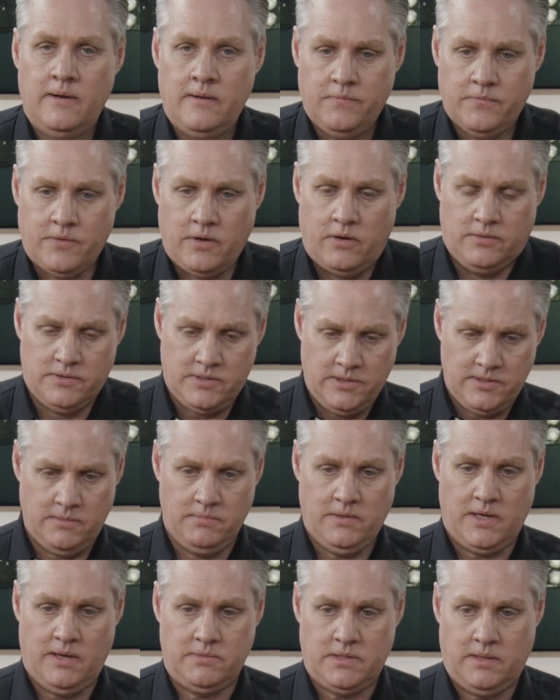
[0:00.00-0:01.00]
the whole system
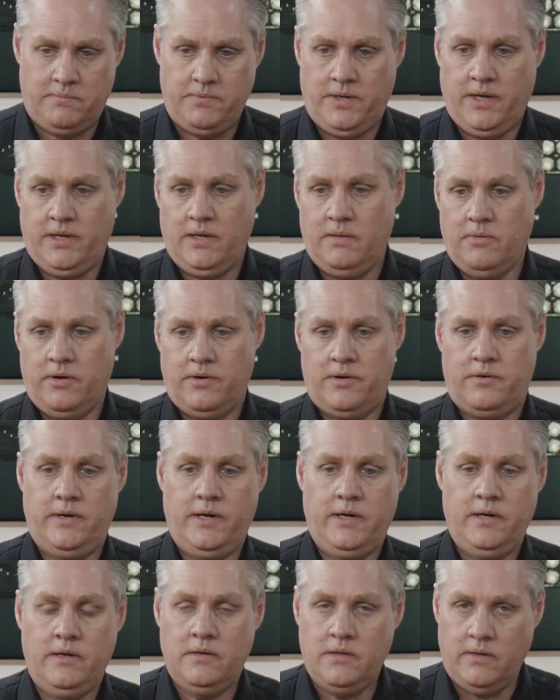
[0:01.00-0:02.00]
comes up. You get your
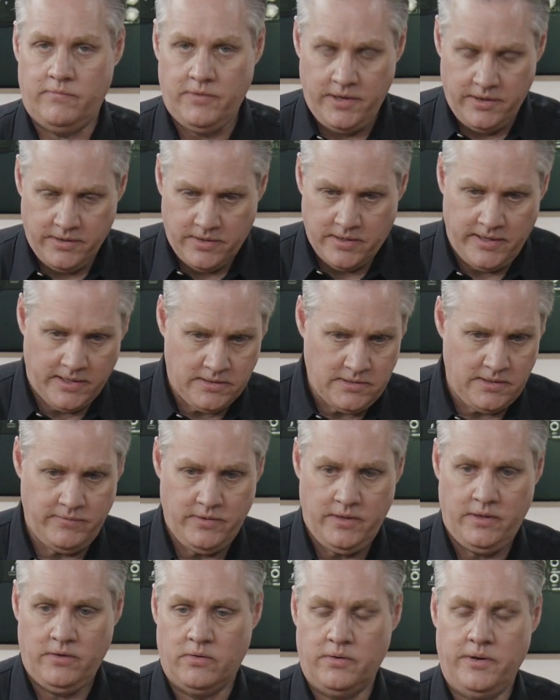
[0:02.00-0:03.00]
monitoring, your video
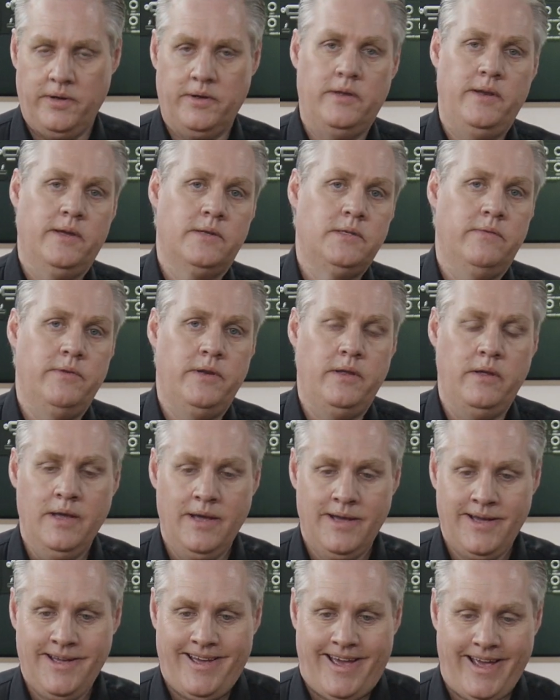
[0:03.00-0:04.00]
connectivity, your audio connectivity,
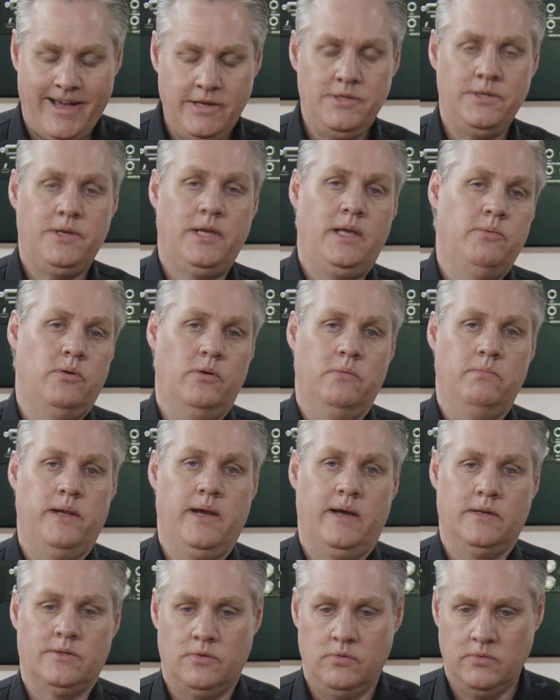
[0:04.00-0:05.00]
and your keyboard and
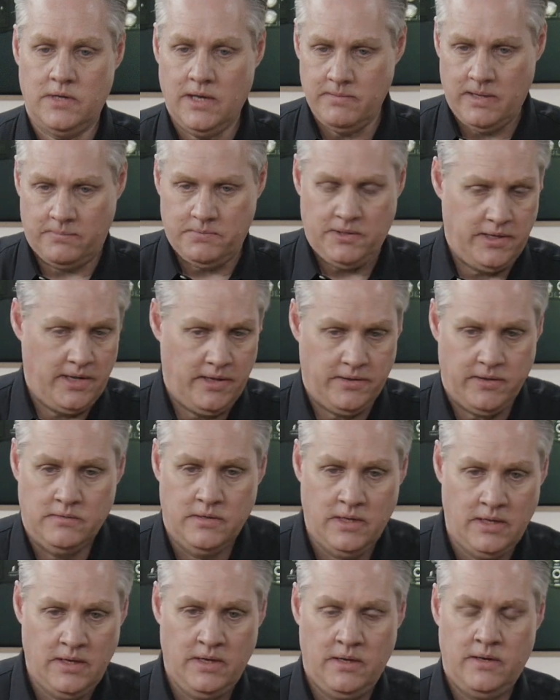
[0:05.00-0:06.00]
mouse all come up together.
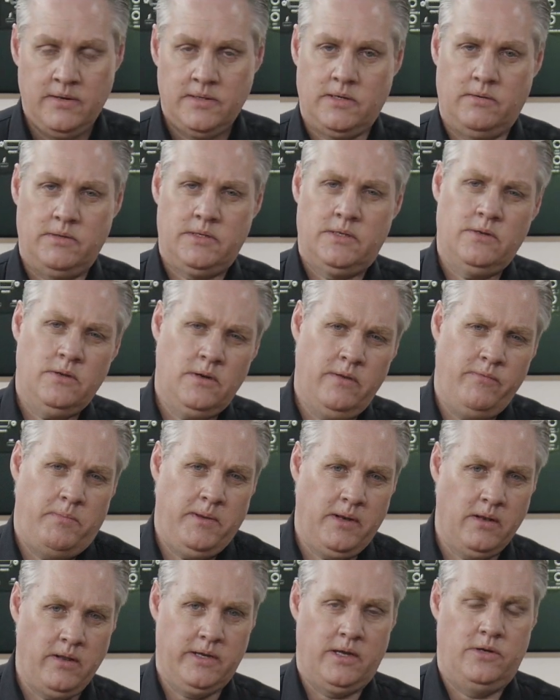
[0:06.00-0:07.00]
So it's sort of a
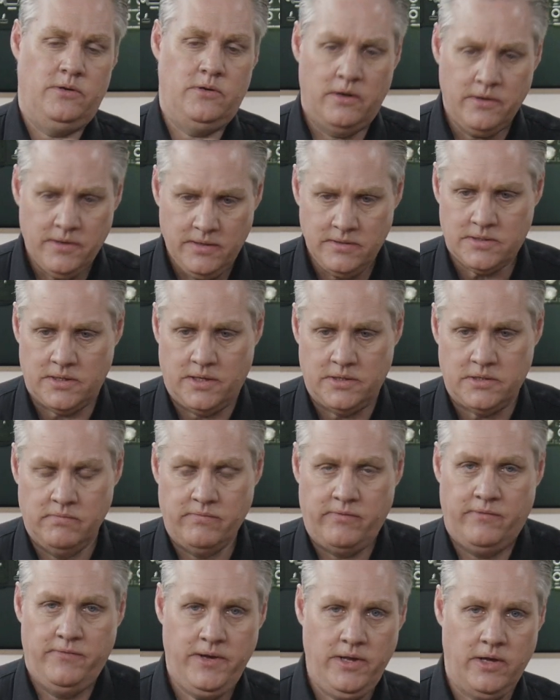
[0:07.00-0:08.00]
bit like a docking station
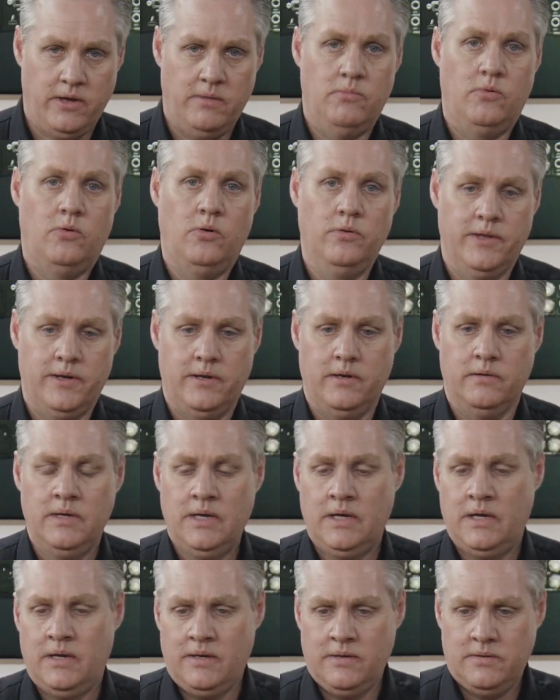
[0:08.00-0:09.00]
for video more than a
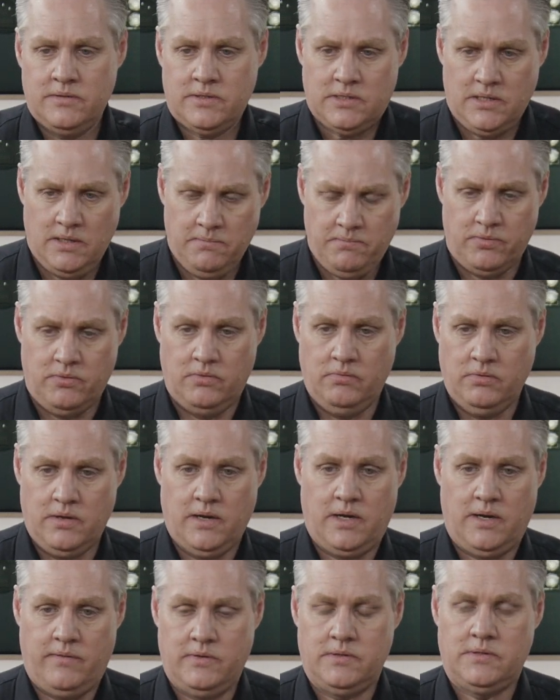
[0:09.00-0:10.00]
simple
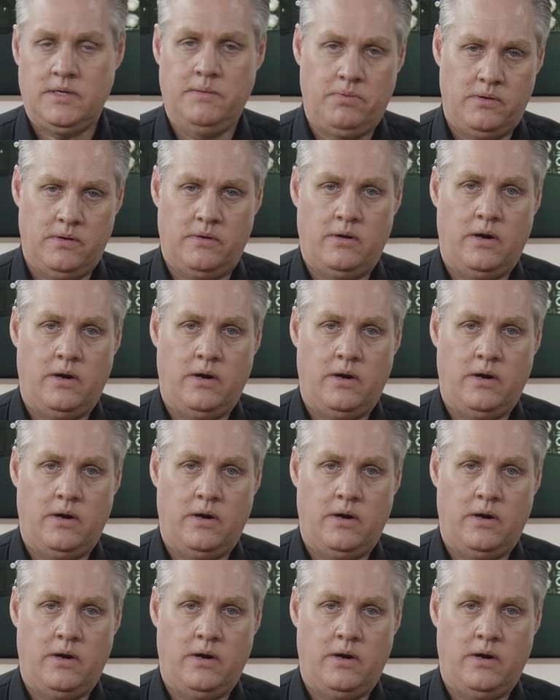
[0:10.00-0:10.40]
kind of a simpler